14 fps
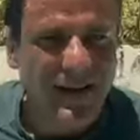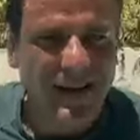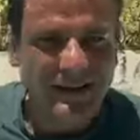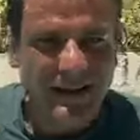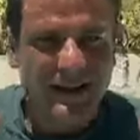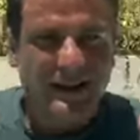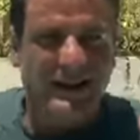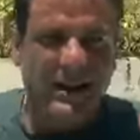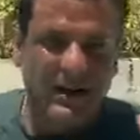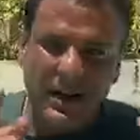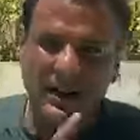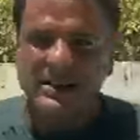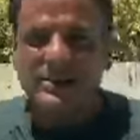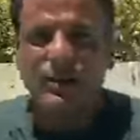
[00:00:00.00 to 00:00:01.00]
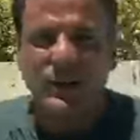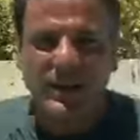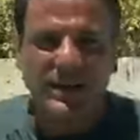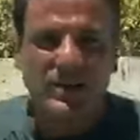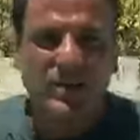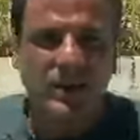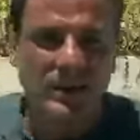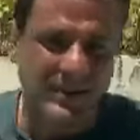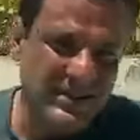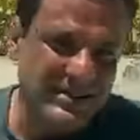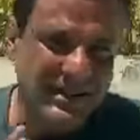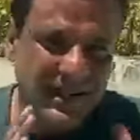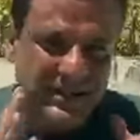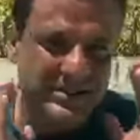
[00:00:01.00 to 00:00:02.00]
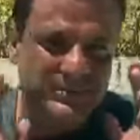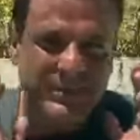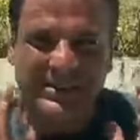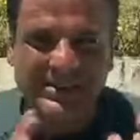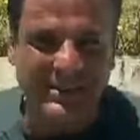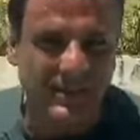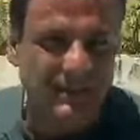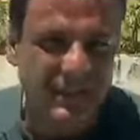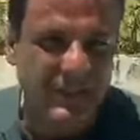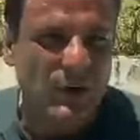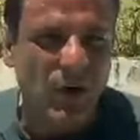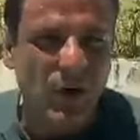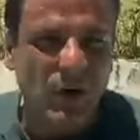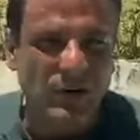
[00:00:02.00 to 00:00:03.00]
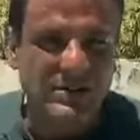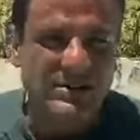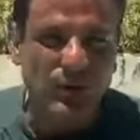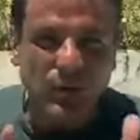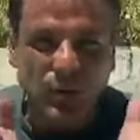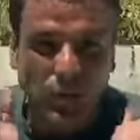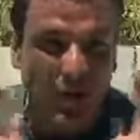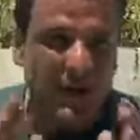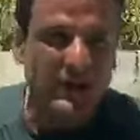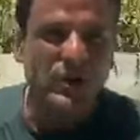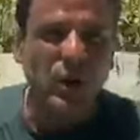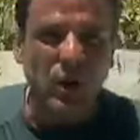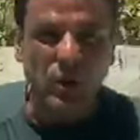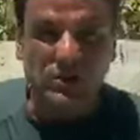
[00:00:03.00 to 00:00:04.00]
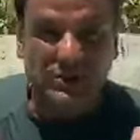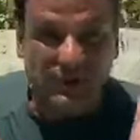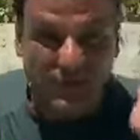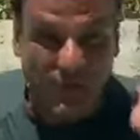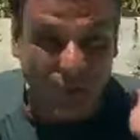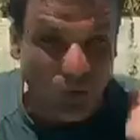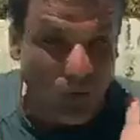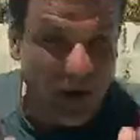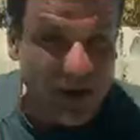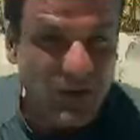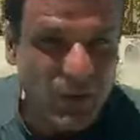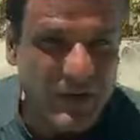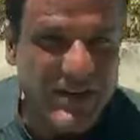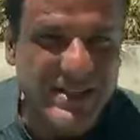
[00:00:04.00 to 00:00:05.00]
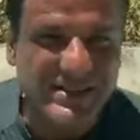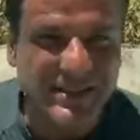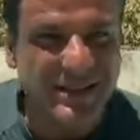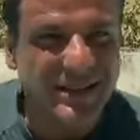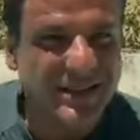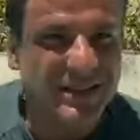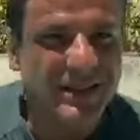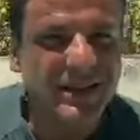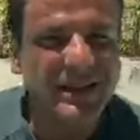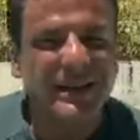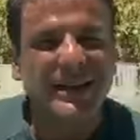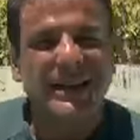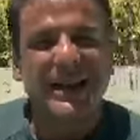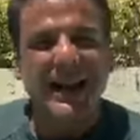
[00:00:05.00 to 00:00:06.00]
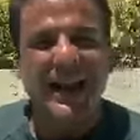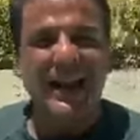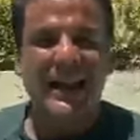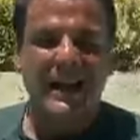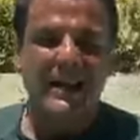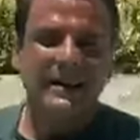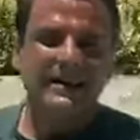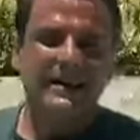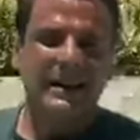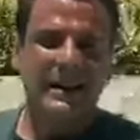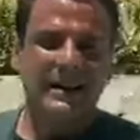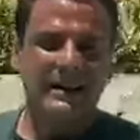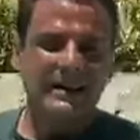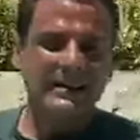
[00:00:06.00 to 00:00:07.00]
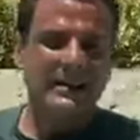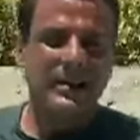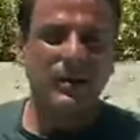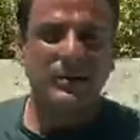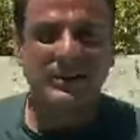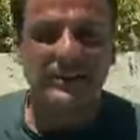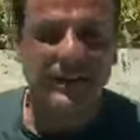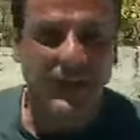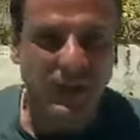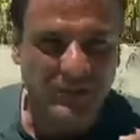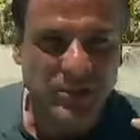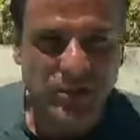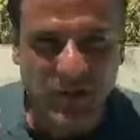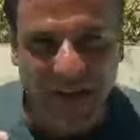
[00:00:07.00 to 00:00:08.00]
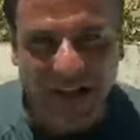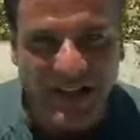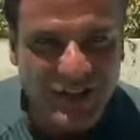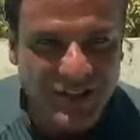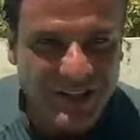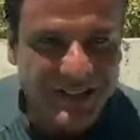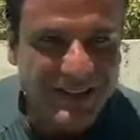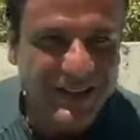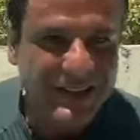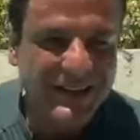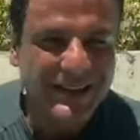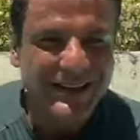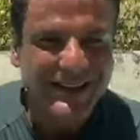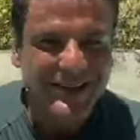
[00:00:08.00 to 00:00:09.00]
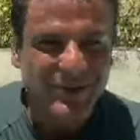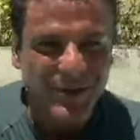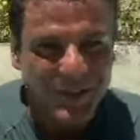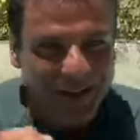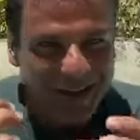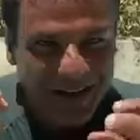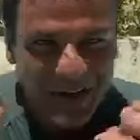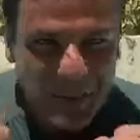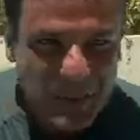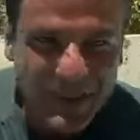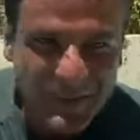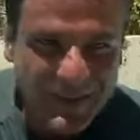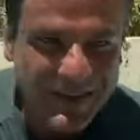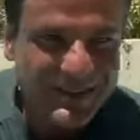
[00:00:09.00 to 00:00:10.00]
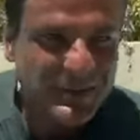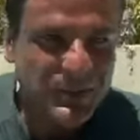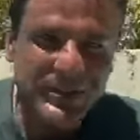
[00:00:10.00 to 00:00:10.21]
And then next week, we're going to set specific goals, the right goals for the right reason. And then we'll develop a strategy. We'll make a commitment.